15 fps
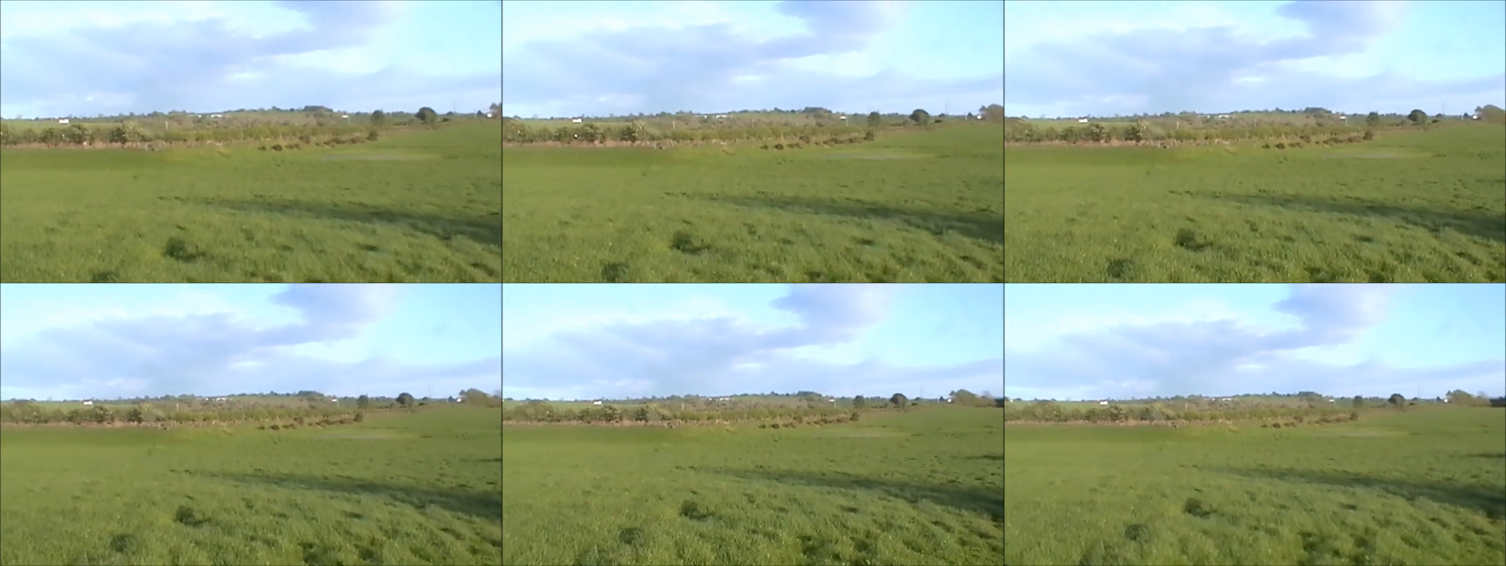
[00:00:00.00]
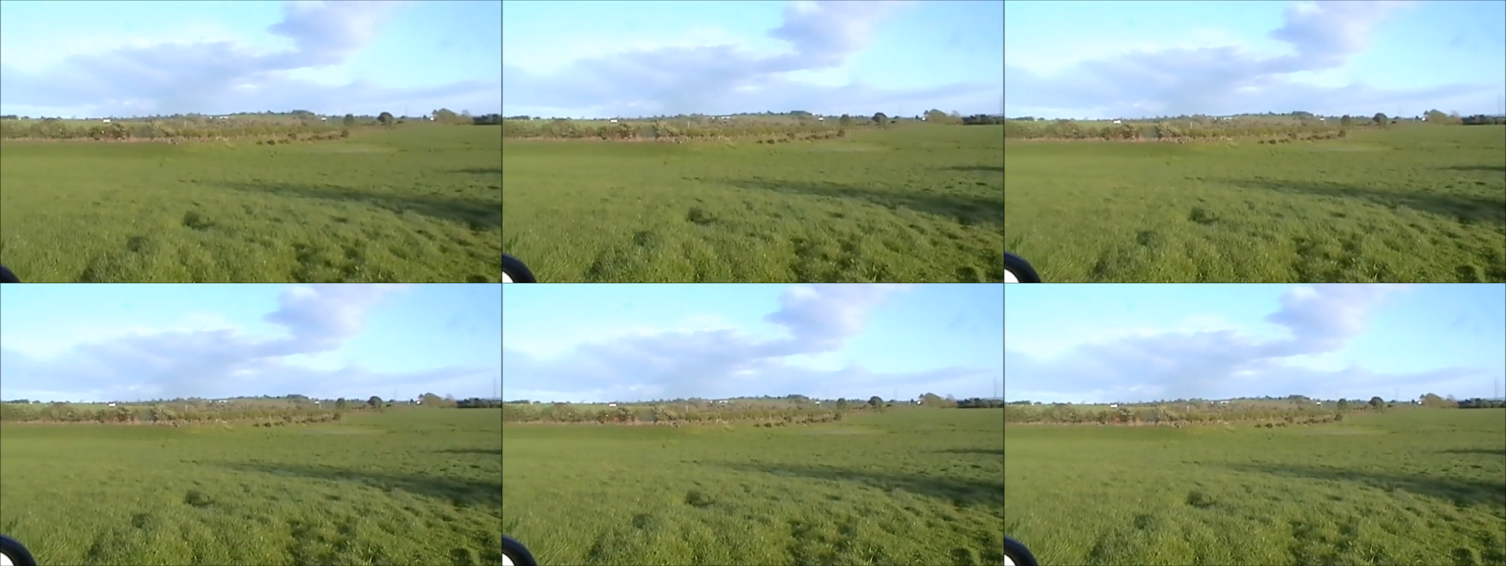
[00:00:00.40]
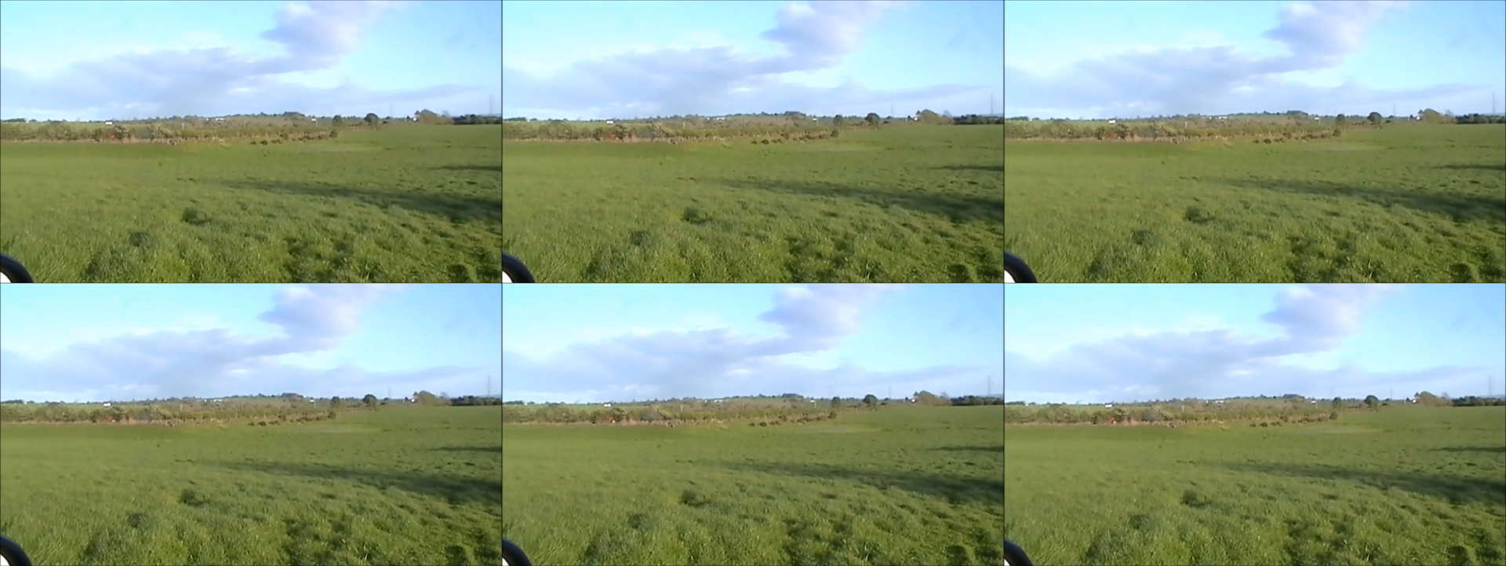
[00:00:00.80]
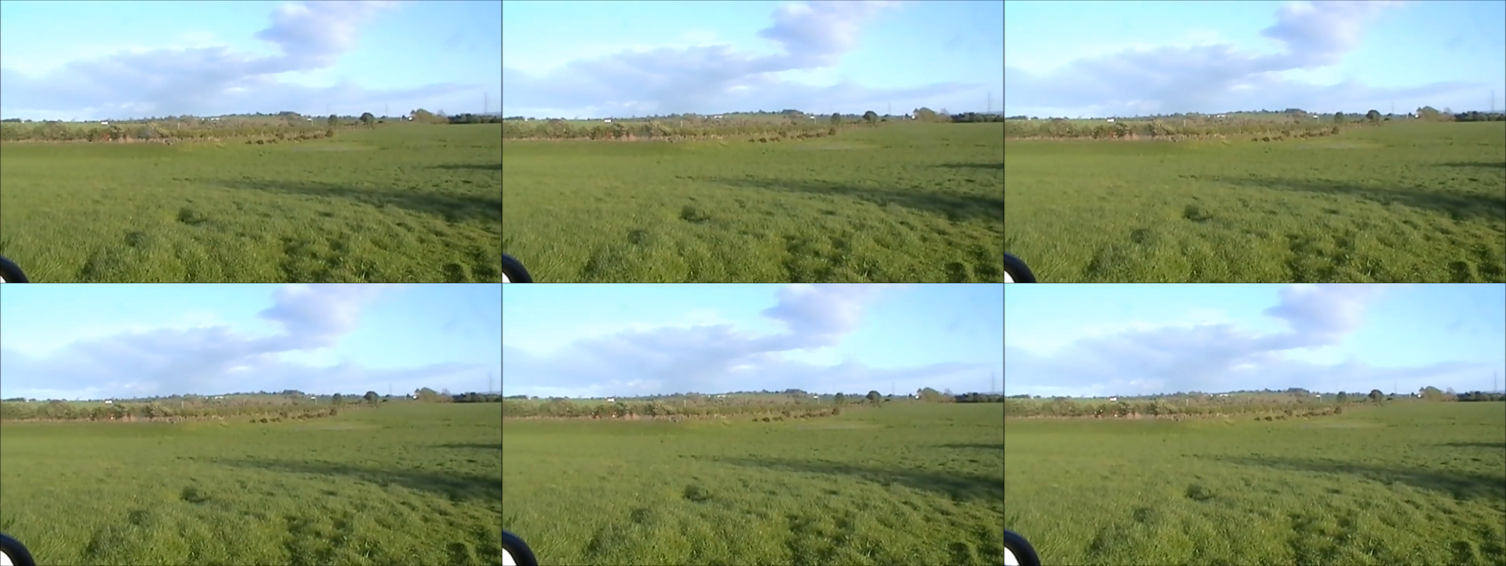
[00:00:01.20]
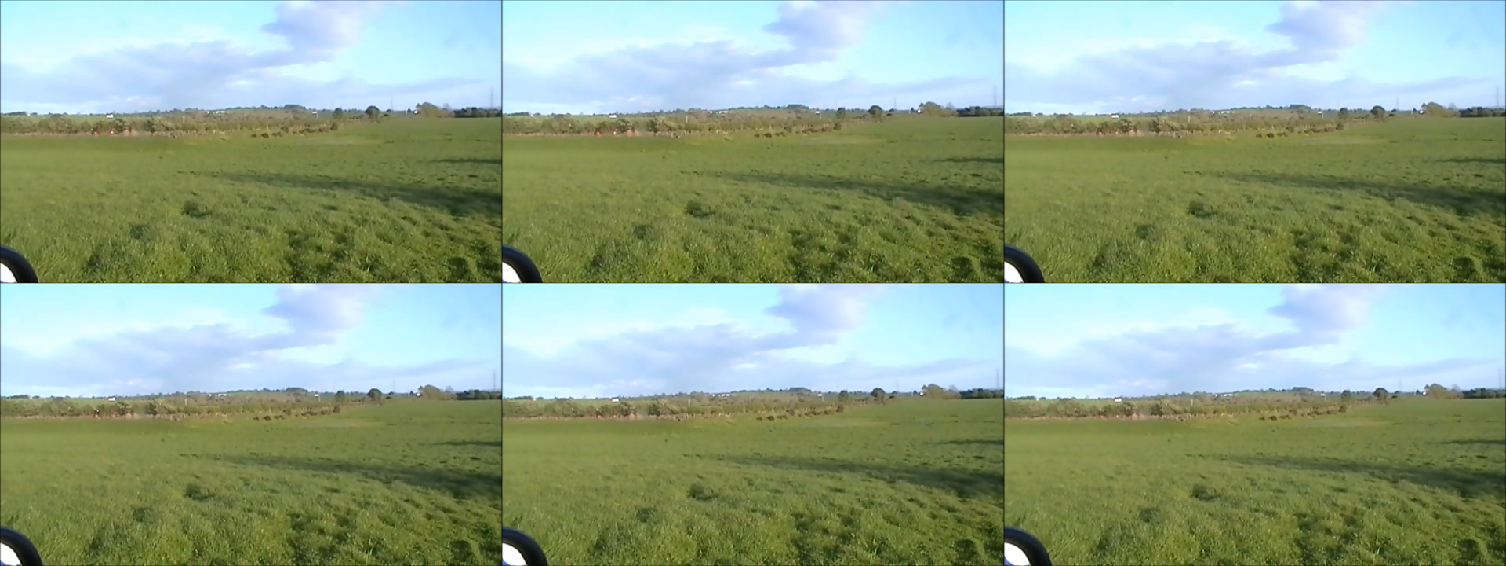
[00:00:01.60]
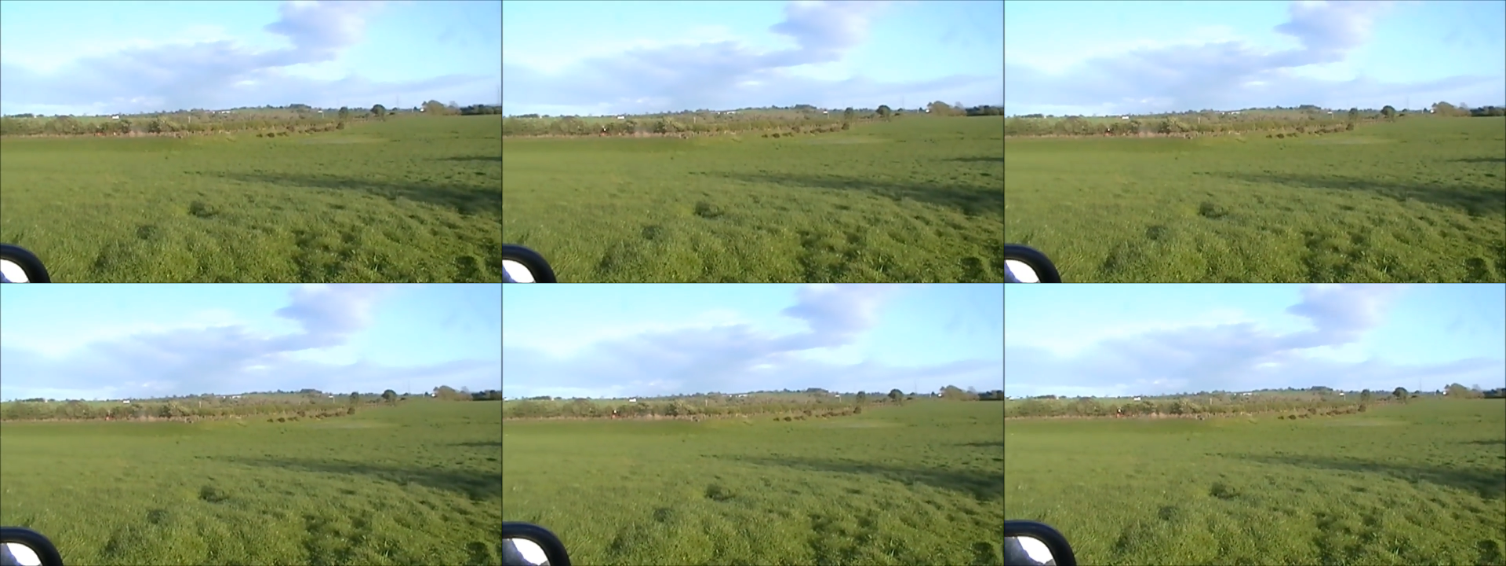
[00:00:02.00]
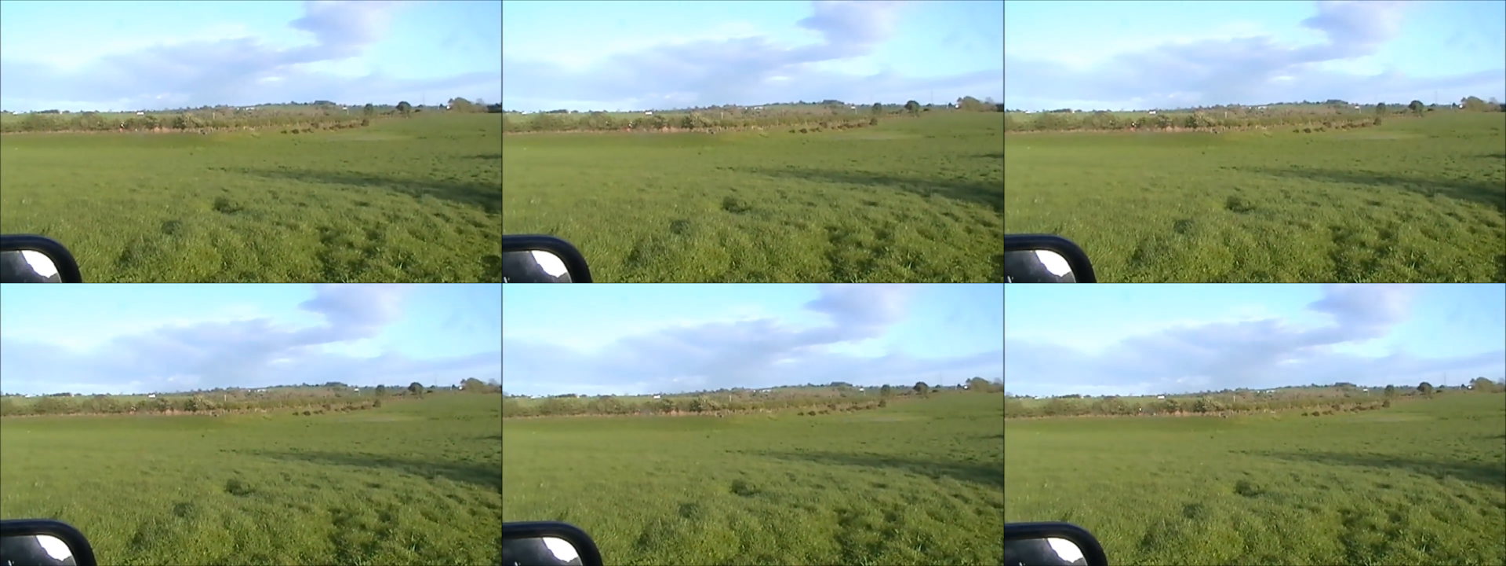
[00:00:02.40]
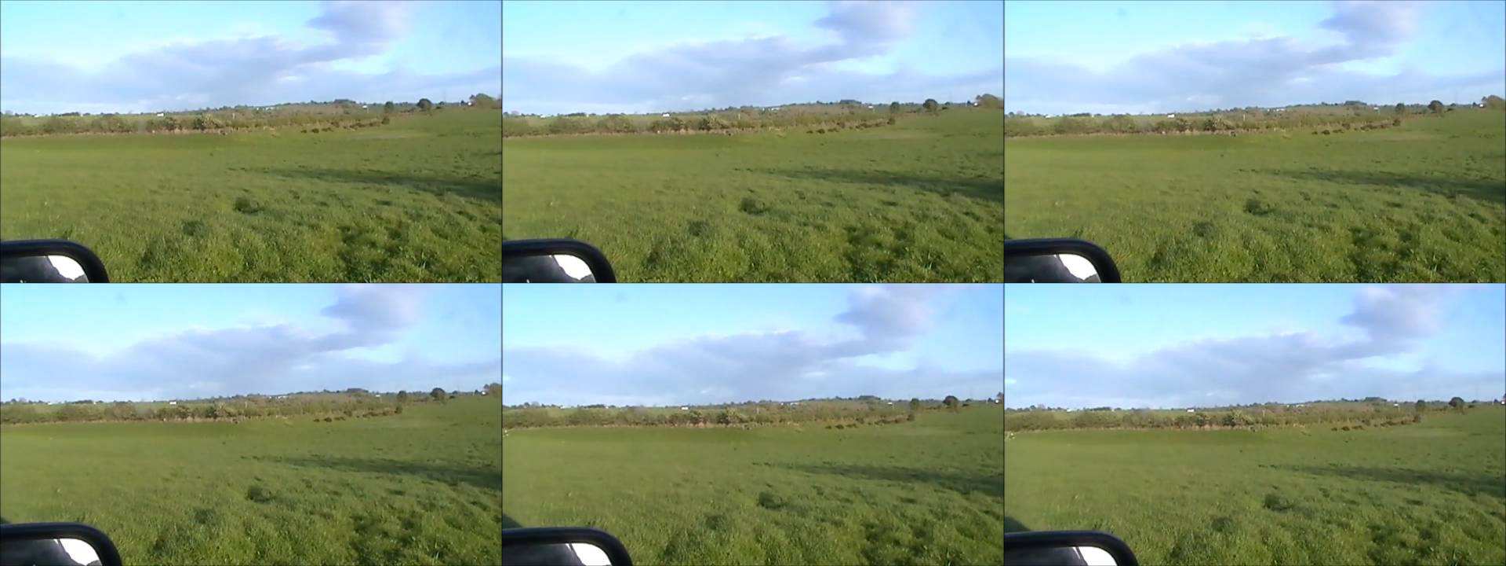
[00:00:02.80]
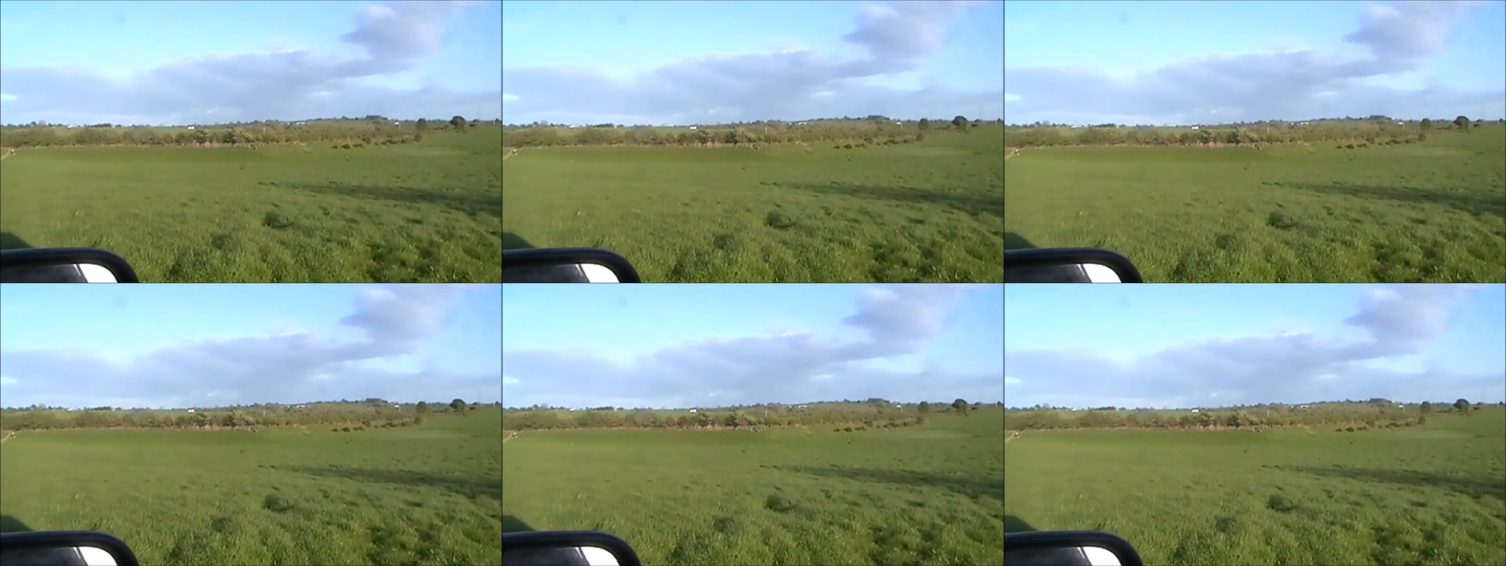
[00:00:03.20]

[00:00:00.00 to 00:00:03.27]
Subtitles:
[unreadable: no face in view]